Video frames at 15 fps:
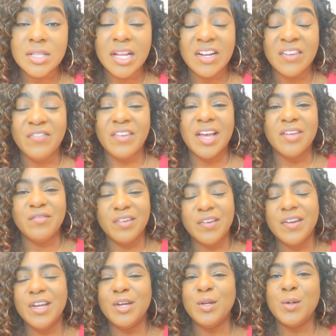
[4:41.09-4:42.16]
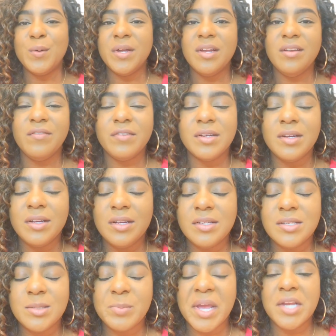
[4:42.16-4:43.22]
that I find very annoying for
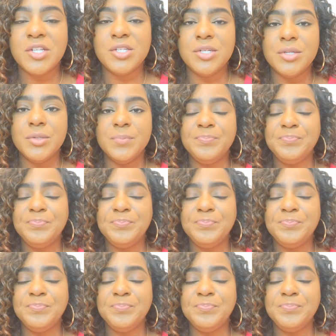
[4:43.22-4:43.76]
Spike to do,